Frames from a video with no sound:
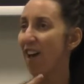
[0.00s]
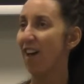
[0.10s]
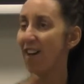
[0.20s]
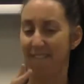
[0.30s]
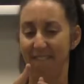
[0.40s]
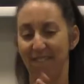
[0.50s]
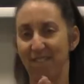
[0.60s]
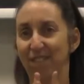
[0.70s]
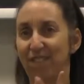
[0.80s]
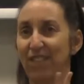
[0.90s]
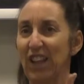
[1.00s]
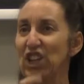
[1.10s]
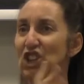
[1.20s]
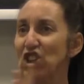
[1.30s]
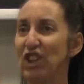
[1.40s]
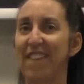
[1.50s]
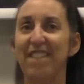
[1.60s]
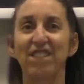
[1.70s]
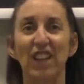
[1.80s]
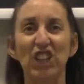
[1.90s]
The English word is more akin
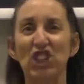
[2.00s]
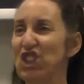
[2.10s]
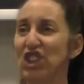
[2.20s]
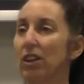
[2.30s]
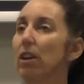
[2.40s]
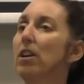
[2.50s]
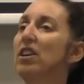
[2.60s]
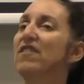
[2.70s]
to fish.